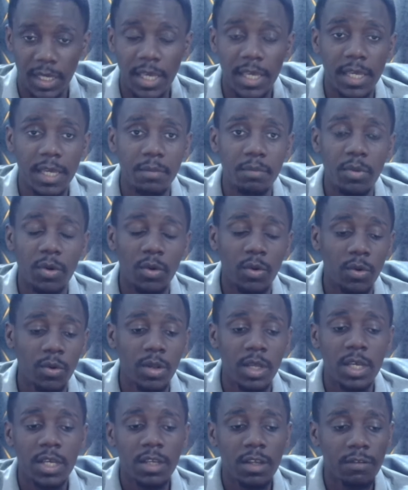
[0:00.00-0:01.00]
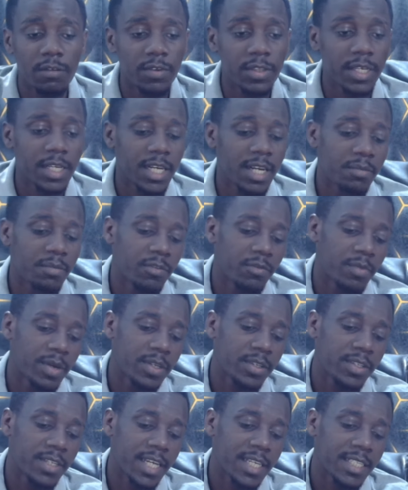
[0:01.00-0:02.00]
kick a ball for the club of Man
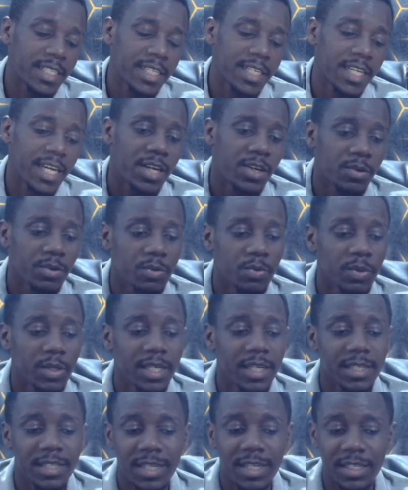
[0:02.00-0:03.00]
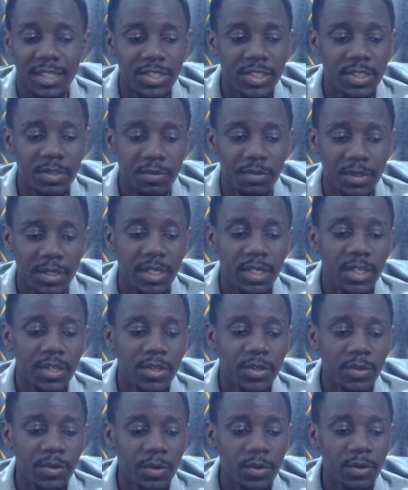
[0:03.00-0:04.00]
United and not really get an injury,
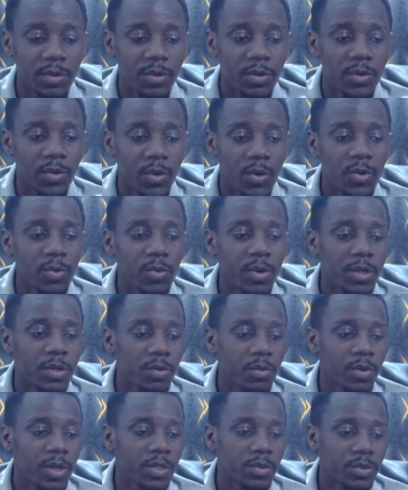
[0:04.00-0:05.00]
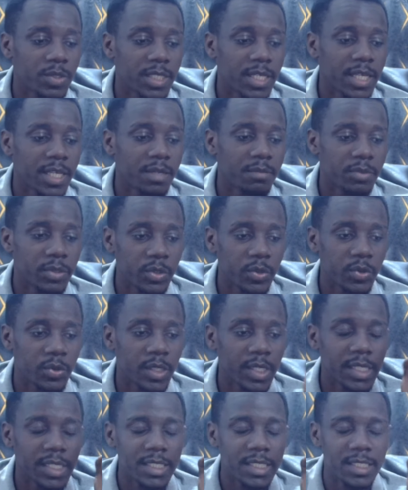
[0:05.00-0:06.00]
you know? all what you want to see him do
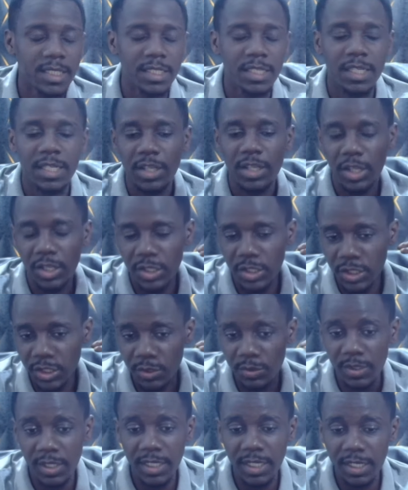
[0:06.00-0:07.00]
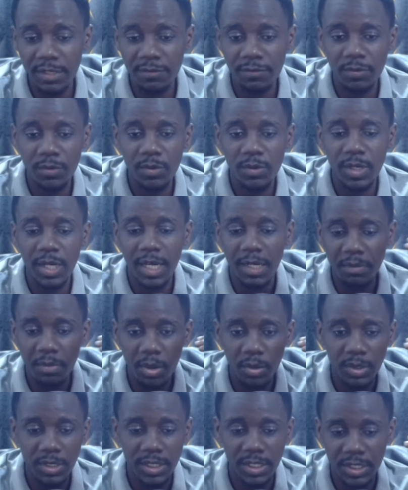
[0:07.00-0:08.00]
is do the needful and
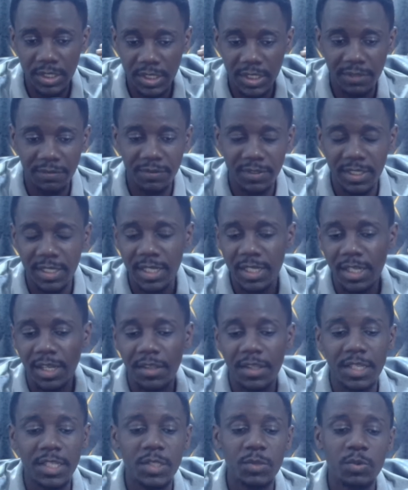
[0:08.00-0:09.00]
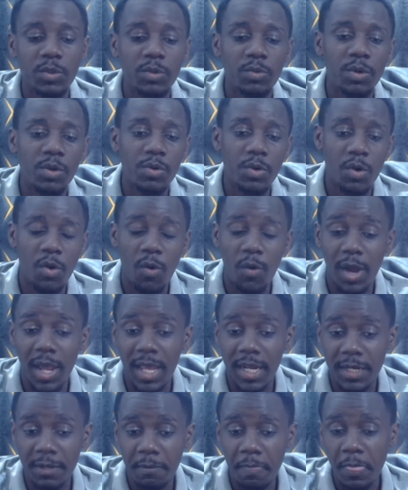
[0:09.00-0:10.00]
put in a shift that is really well
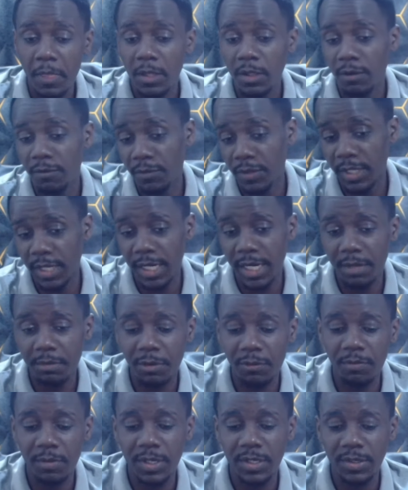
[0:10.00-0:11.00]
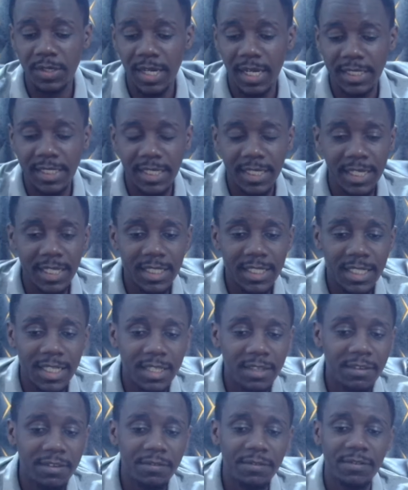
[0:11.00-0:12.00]
required for the club of Man United. Let's
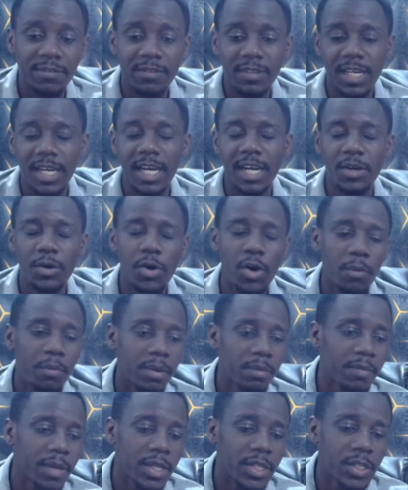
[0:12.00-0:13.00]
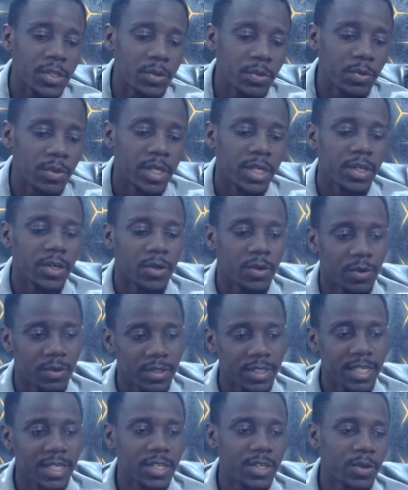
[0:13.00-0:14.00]
leave our uh, Kobbie Mainoo on
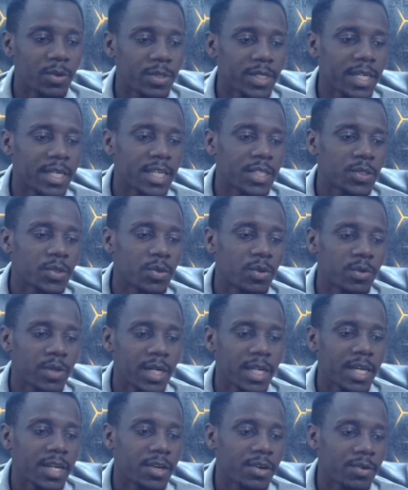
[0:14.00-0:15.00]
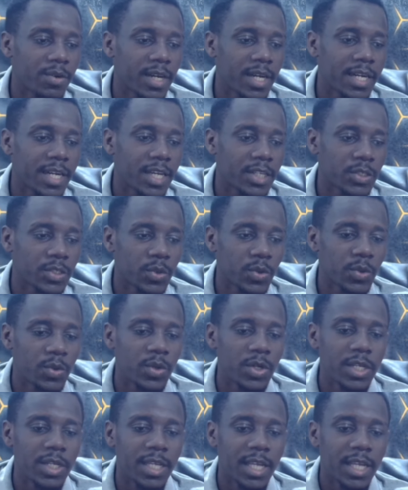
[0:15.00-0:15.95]
that note and let's go to Alejandro Garnacho